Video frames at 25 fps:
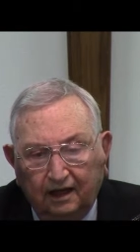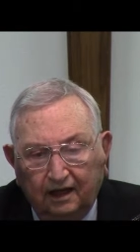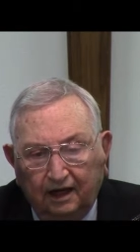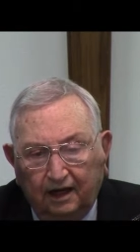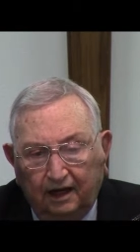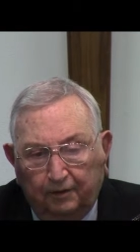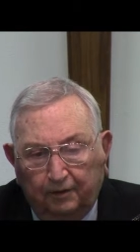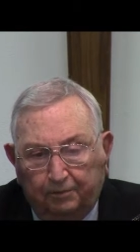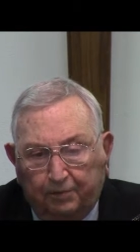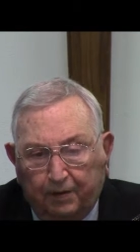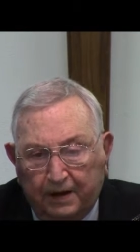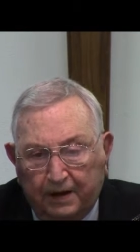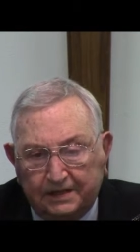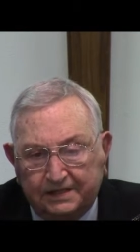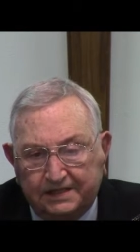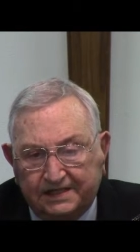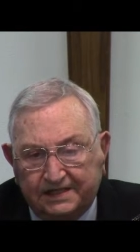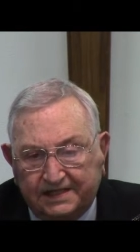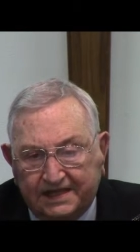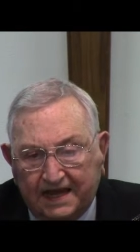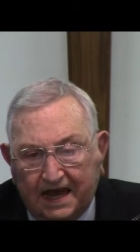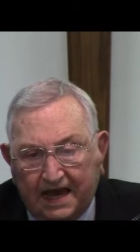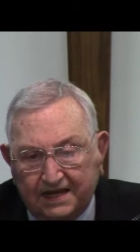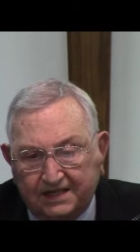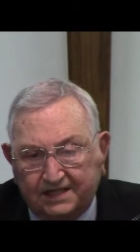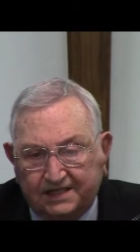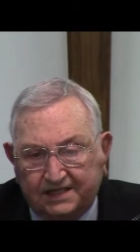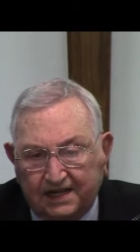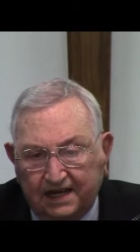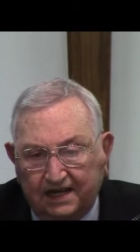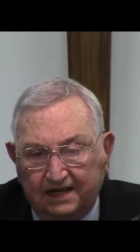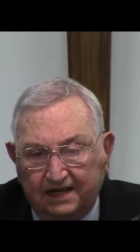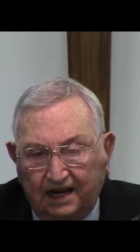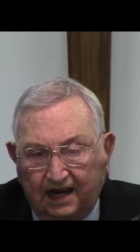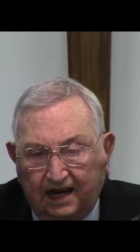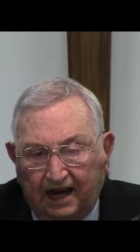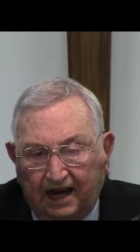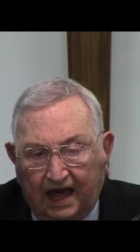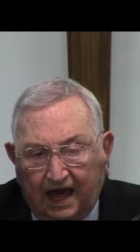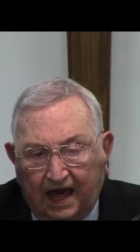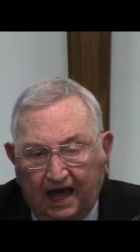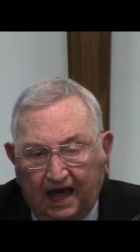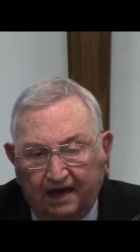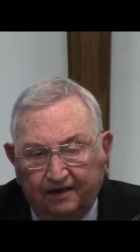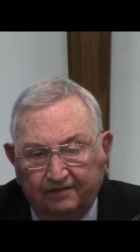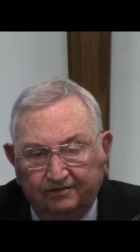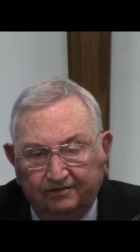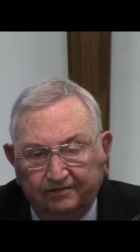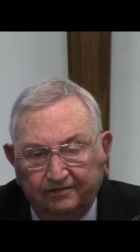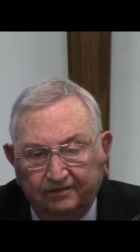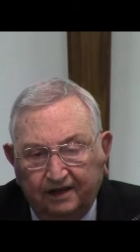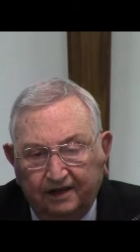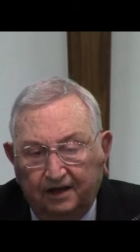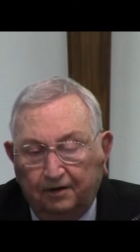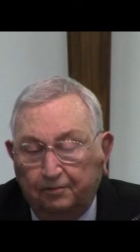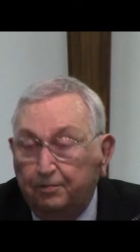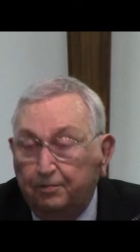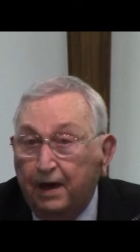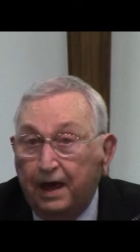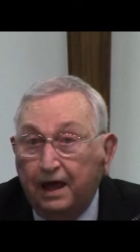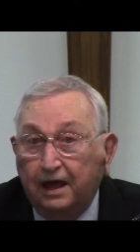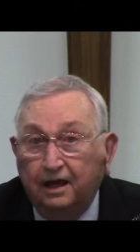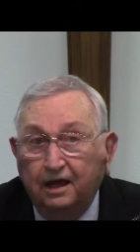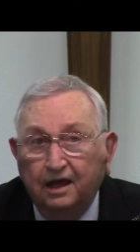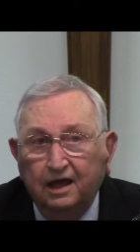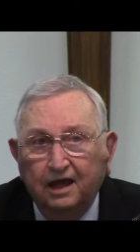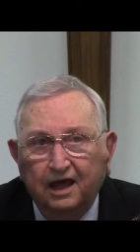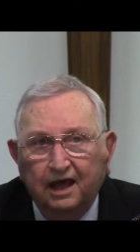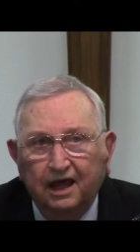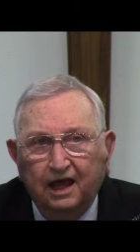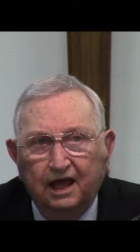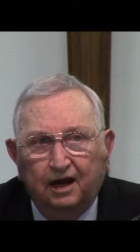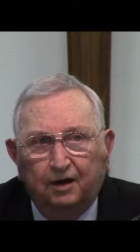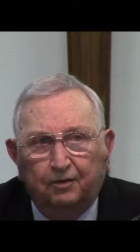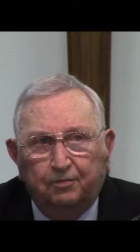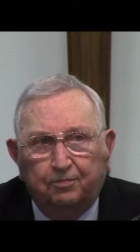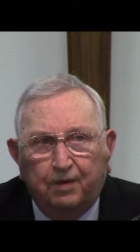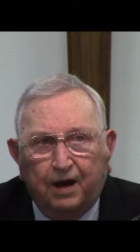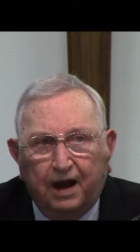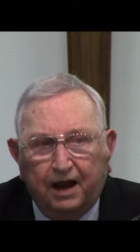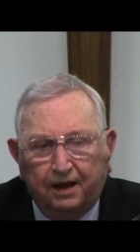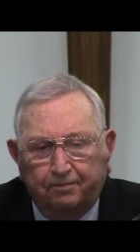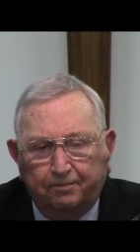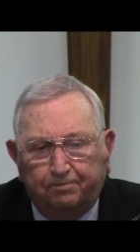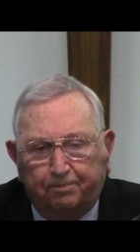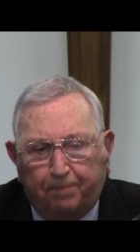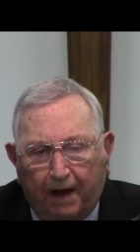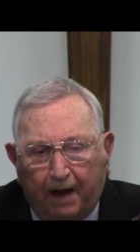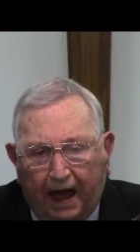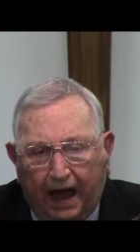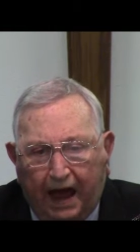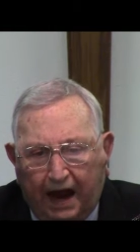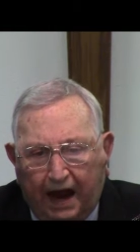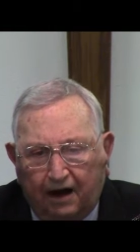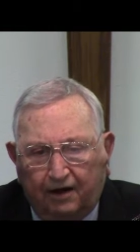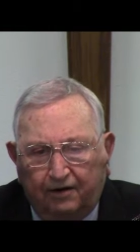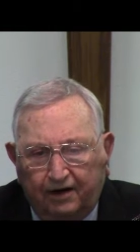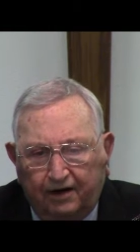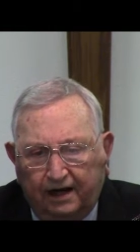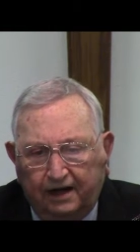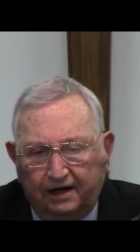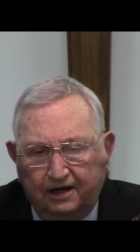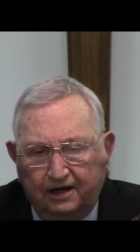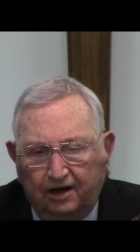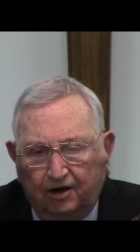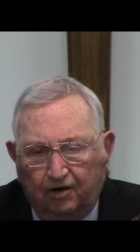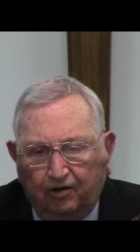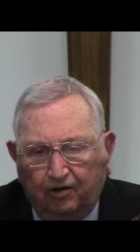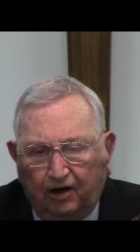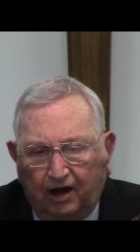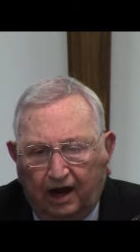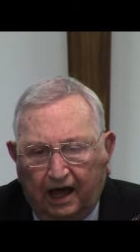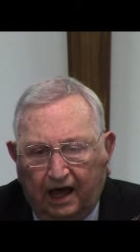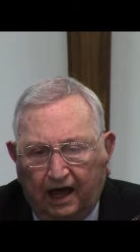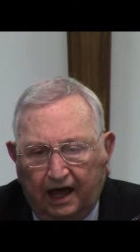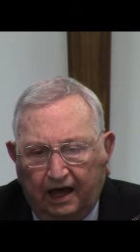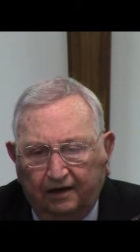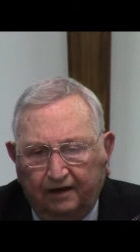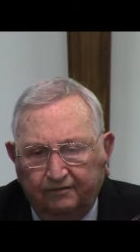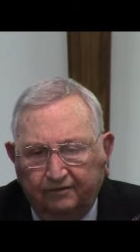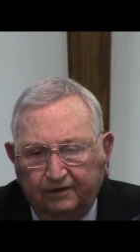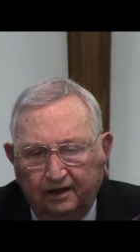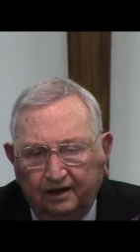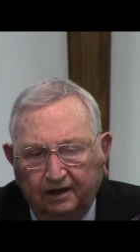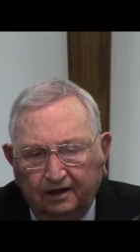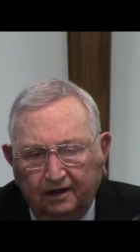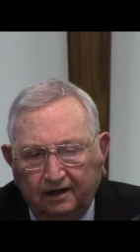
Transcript: It'll put zest in your life. It'll, be, it'll bring power into your life.